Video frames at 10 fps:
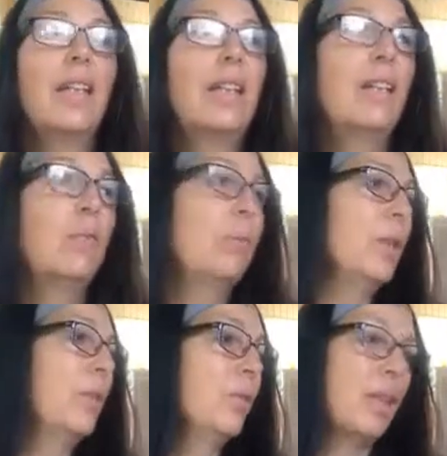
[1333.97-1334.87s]
And then
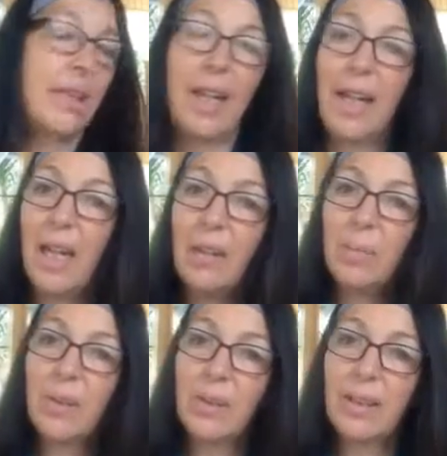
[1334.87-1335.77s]
when we do it on the
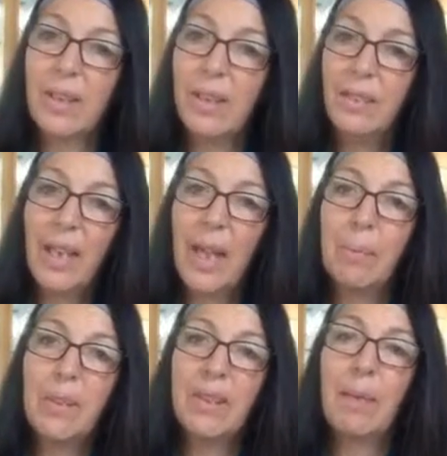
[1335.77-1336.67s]
animals, it even
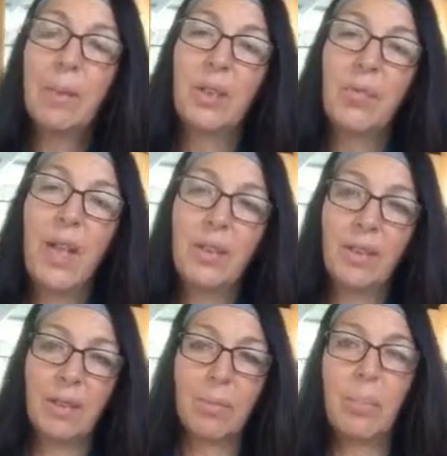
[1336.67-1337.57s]
happens that much
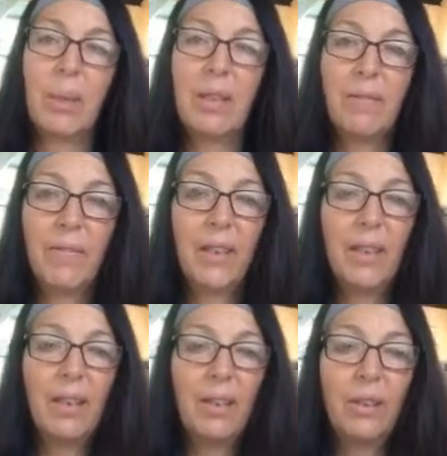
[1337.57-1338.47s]
faster. But
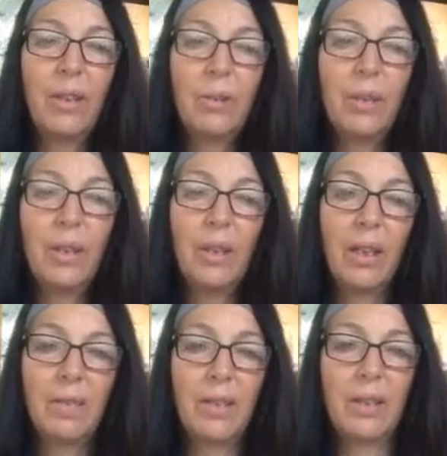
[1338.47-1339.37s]
Vicki, you would
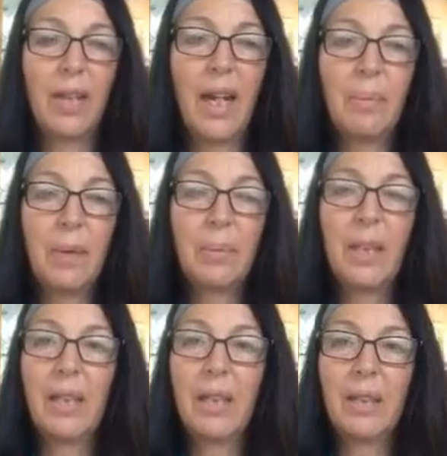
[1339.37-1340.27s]
love the tapping,
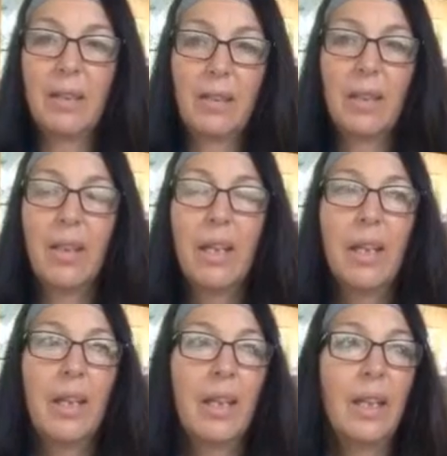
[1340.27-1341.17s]
because
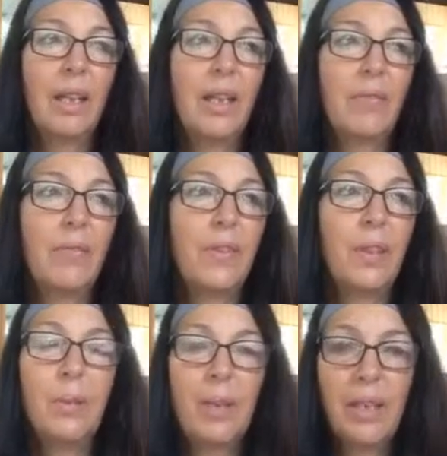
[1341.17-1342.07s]
if
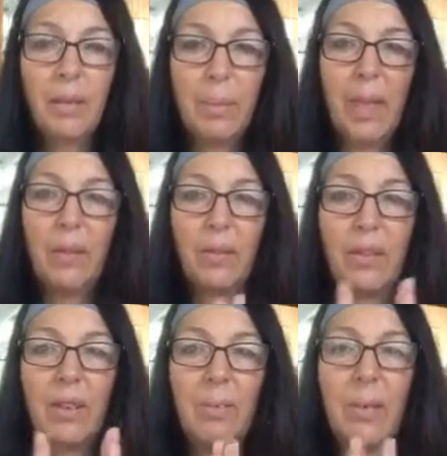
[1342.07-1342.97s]
you think about
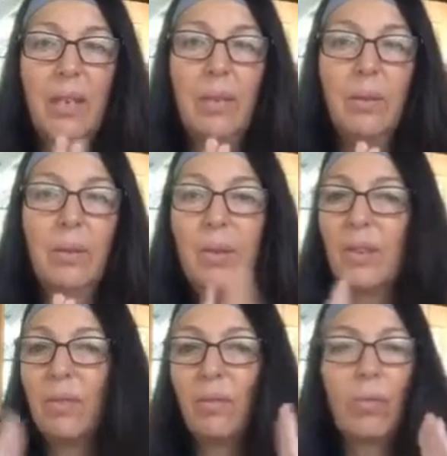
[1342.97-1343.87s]
somebody who
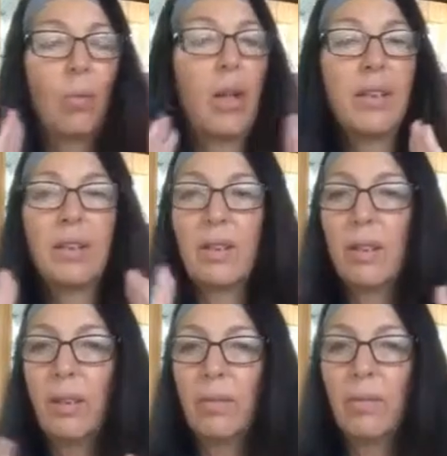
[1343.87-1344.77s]
wants
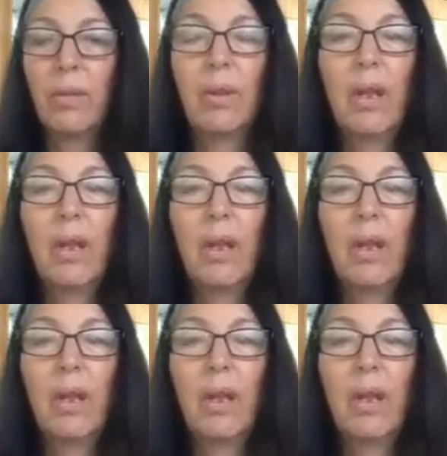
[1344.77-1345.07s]
to